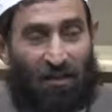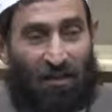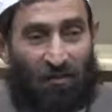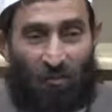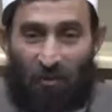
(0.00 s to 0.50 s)

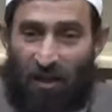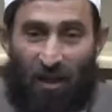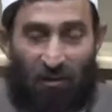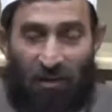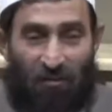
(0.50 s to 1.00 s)
we have,
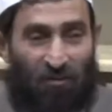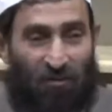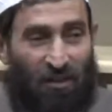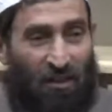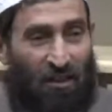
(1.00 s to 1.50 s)

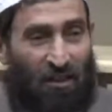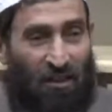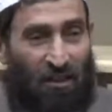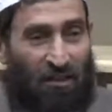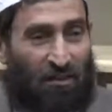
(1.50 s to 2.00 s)
alhamdulillah,
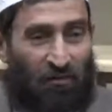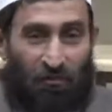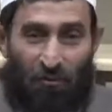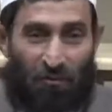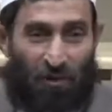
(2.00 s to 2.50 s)
the
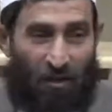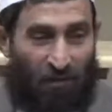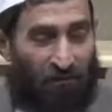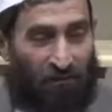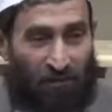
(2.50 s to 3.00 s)
food of
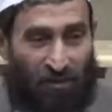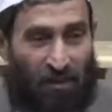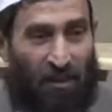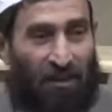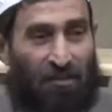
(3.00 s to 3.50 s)
today,